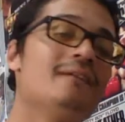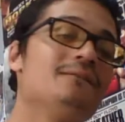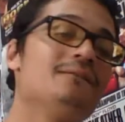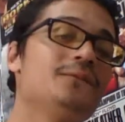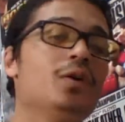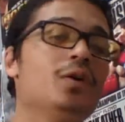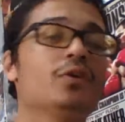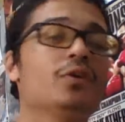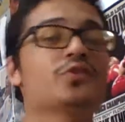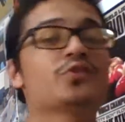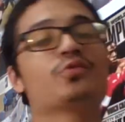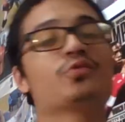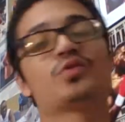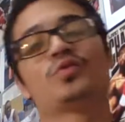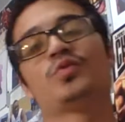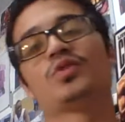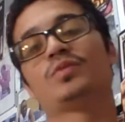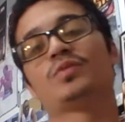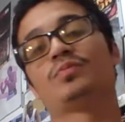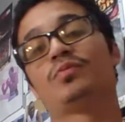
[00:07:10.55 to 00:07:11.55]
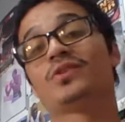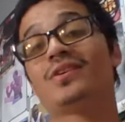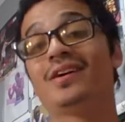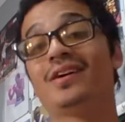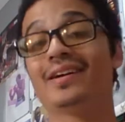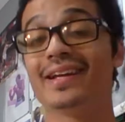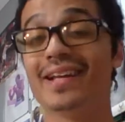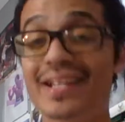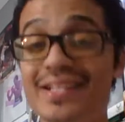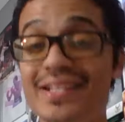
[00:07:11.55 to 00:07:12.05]
Follow True School Sports
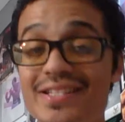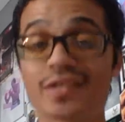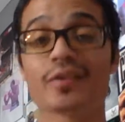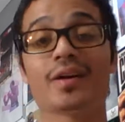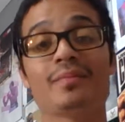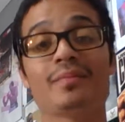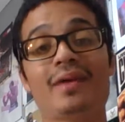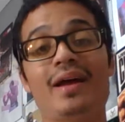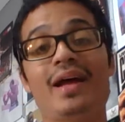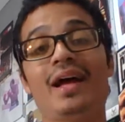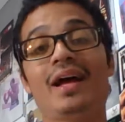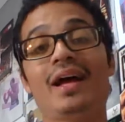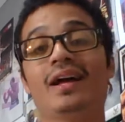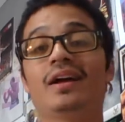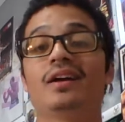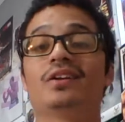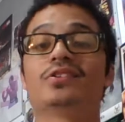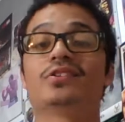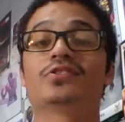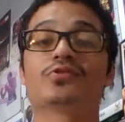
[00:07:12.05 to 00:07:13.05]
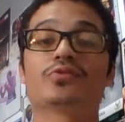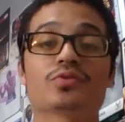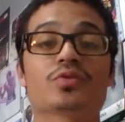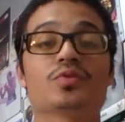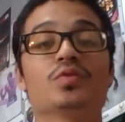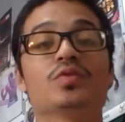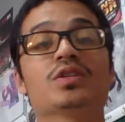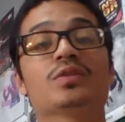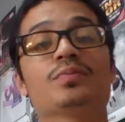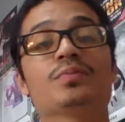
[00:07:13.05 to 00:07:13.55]
on Instagram at True
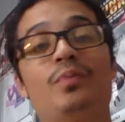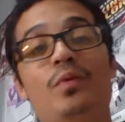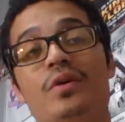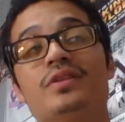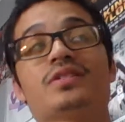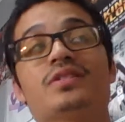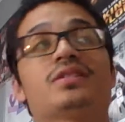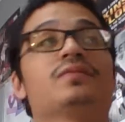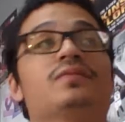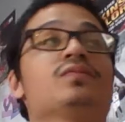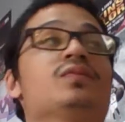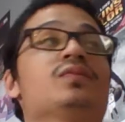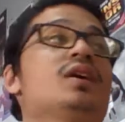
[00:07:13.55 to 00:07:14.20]
School Sports.